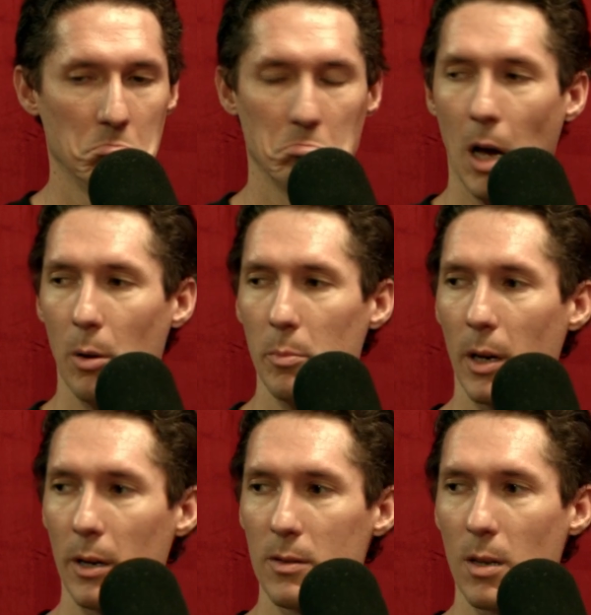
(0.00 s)
I would be you
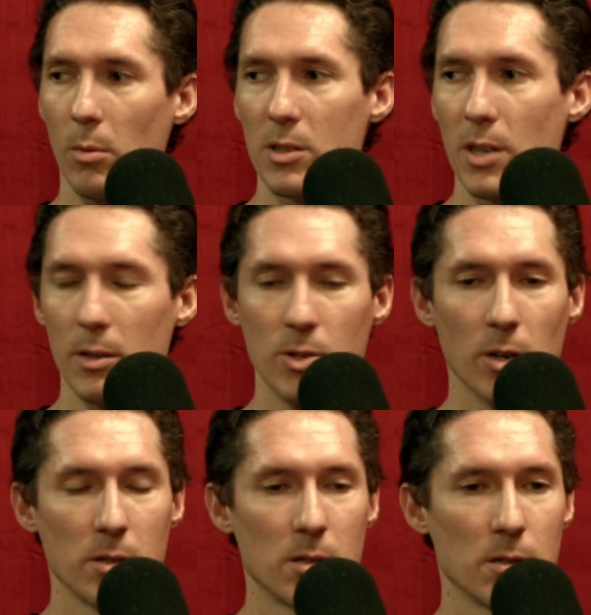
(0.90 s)
like, should. someone said
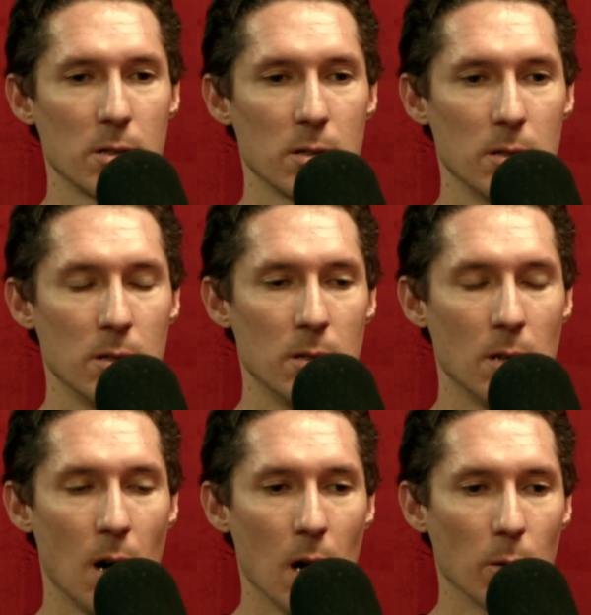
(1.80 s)
Joe's
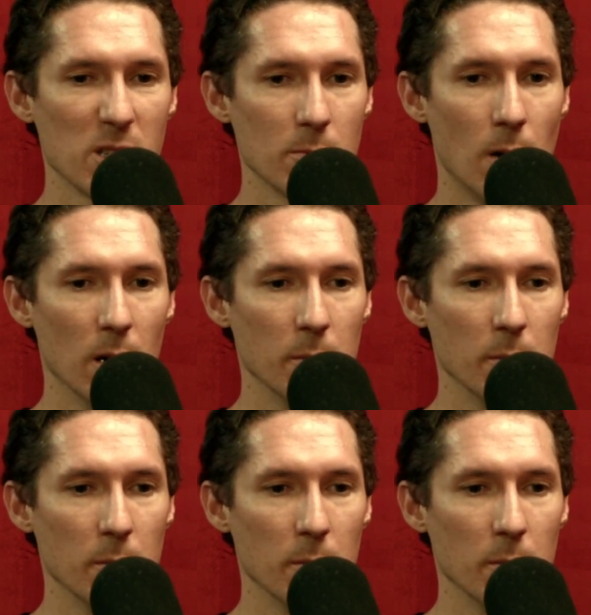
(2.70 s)
hog was small.